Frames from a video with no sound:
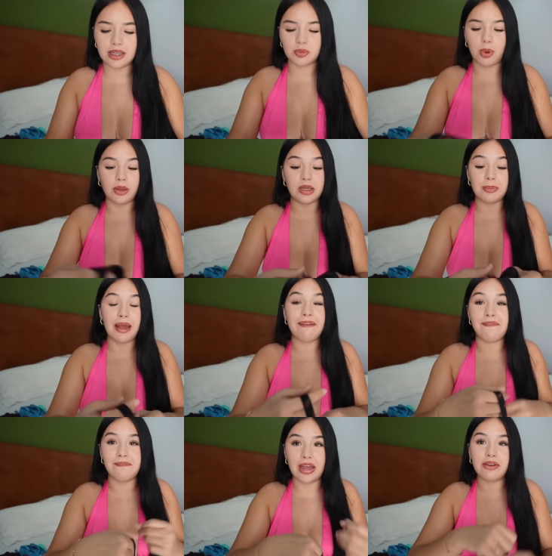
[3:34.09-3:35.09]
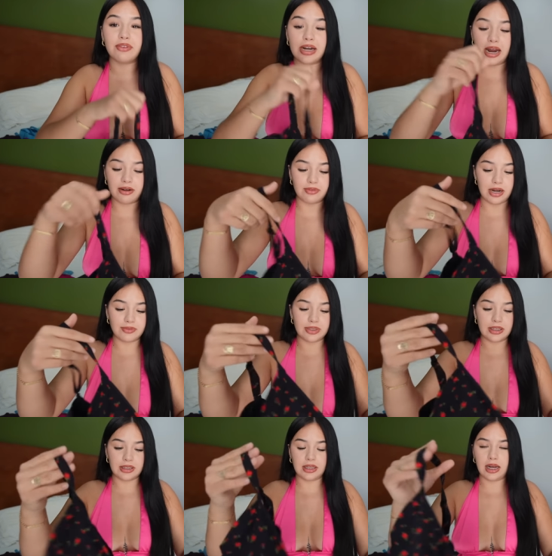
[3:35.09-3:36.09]
is probably my favorite out of
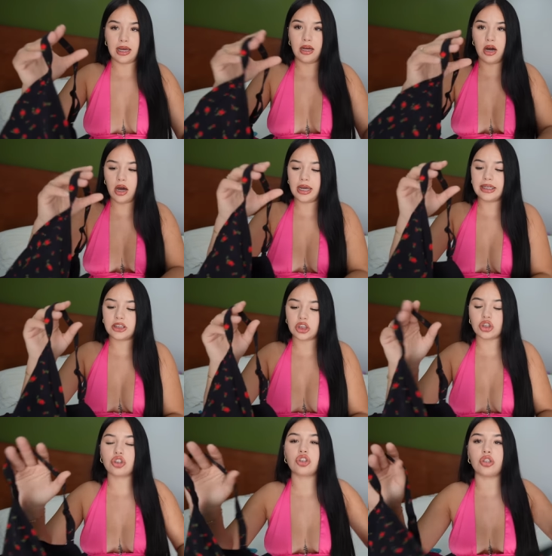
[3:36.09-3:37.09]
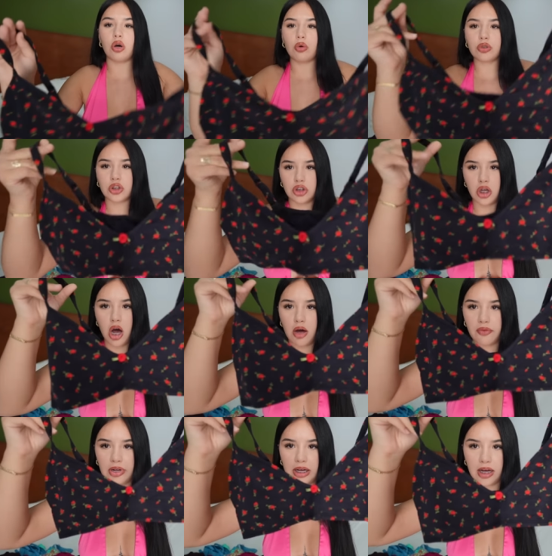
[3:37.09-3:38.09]
everything that I got. It's just so
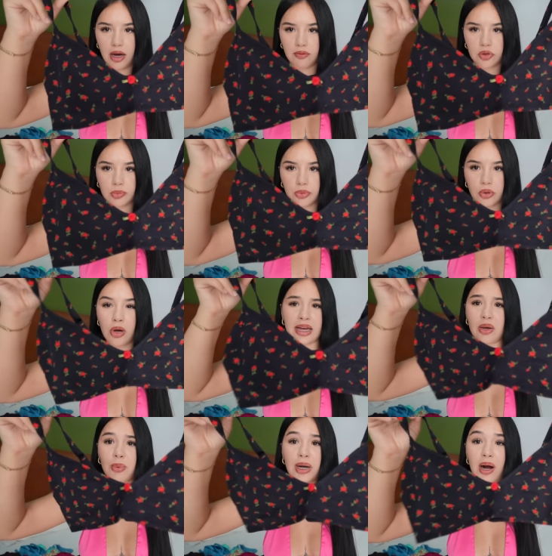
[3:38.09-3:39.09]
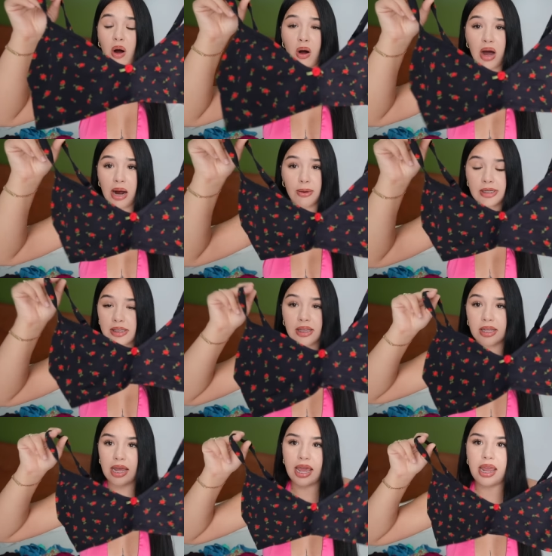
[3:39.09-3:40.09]
soft and comfortable. I could wear it all hours of
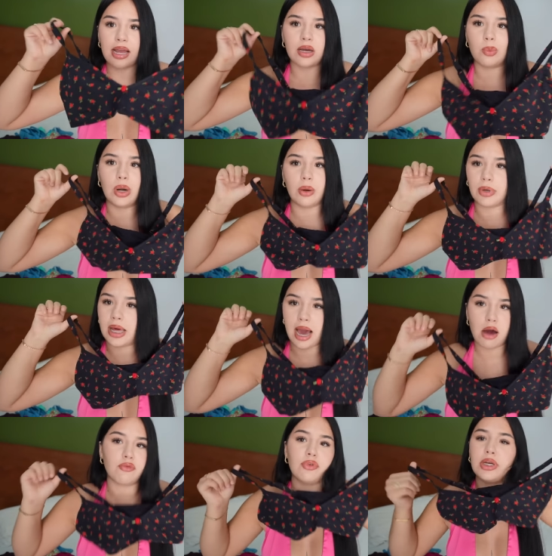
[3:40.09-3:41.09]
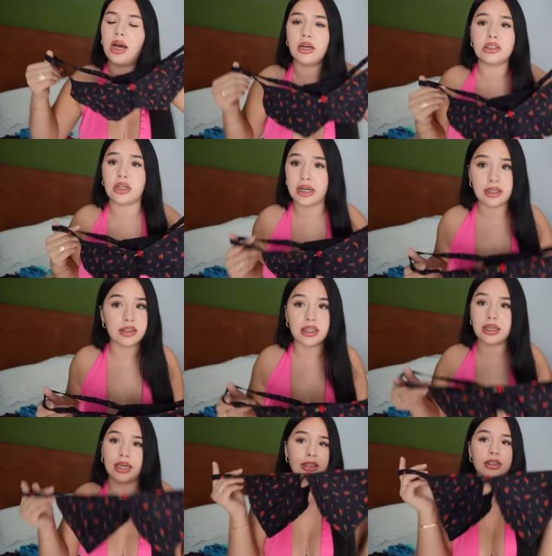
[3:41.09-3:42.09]
the day. I could wear it with an outfit under anything. It